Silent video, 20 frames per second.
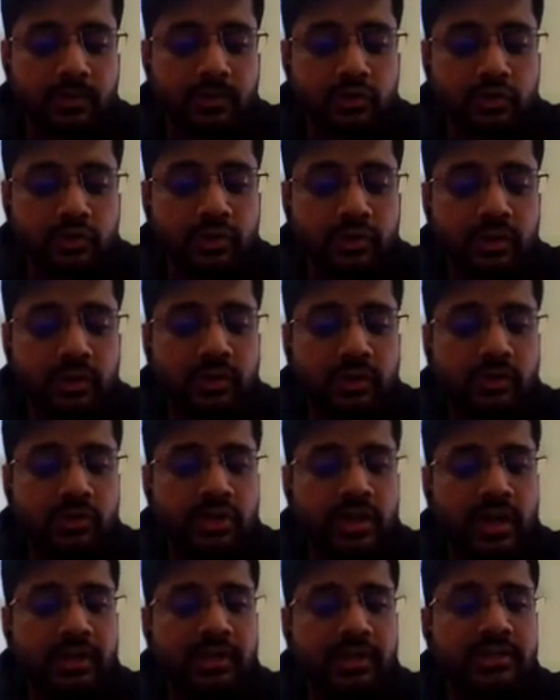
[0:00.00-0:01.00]
So the
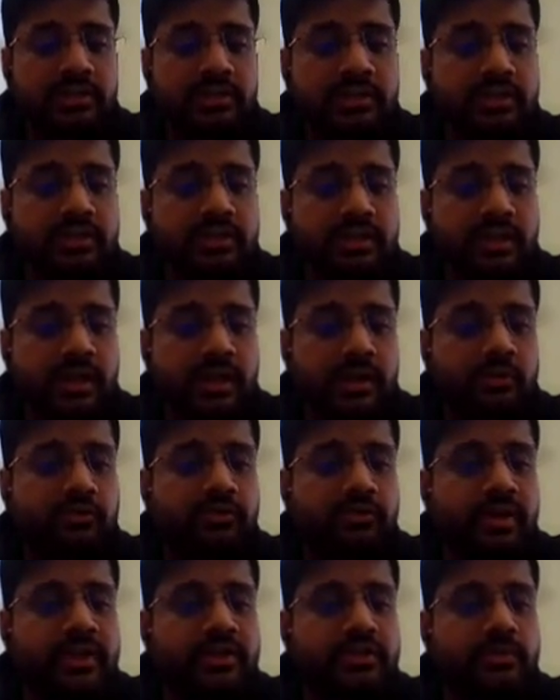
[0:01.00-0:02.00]
challenges that you
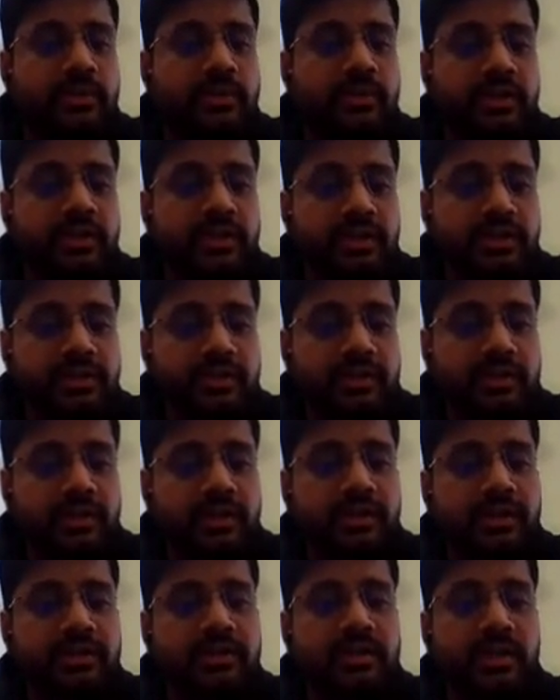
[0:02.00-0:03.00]
face with this
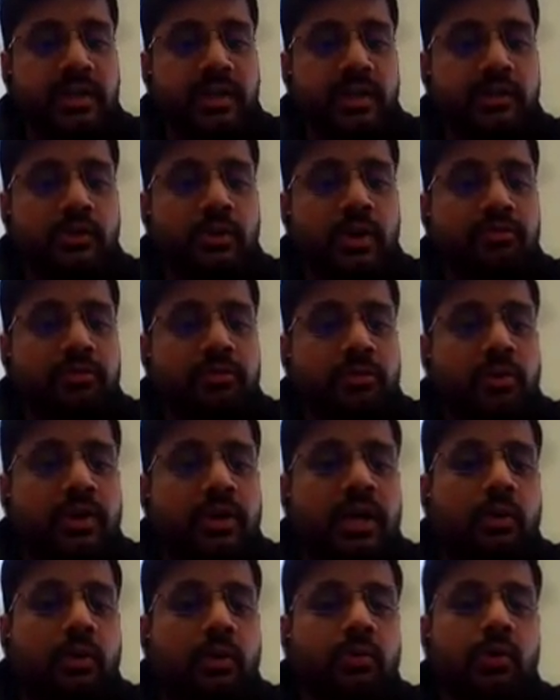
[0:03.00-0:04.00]
is you have to
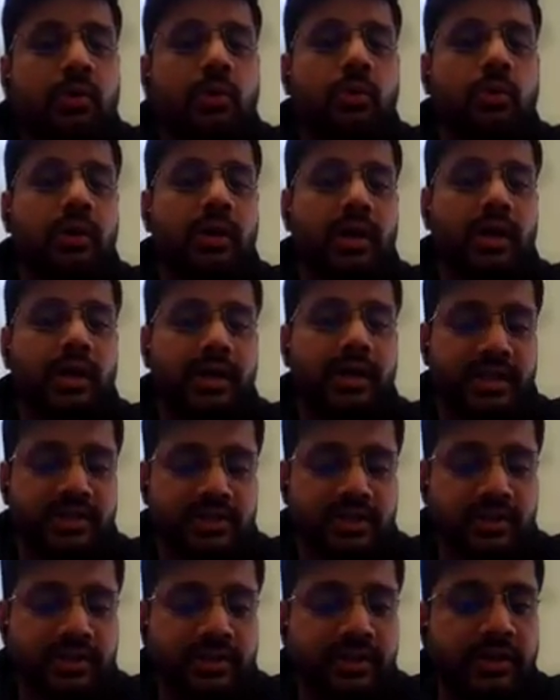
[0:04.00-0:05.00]
download an
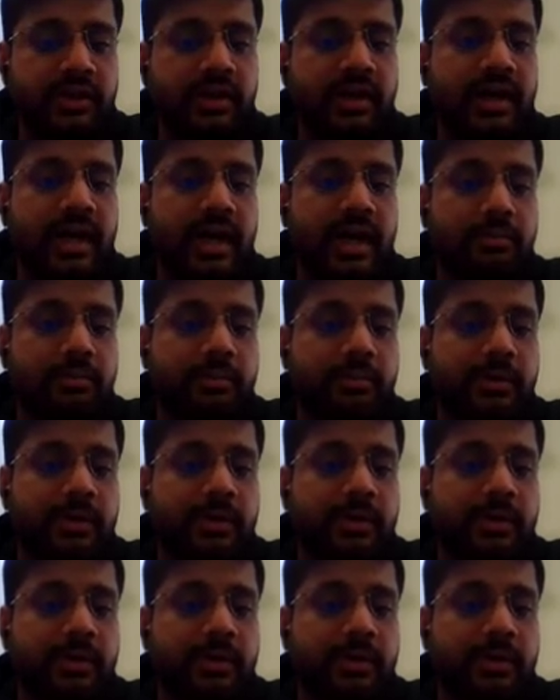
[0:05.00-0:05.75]
external app,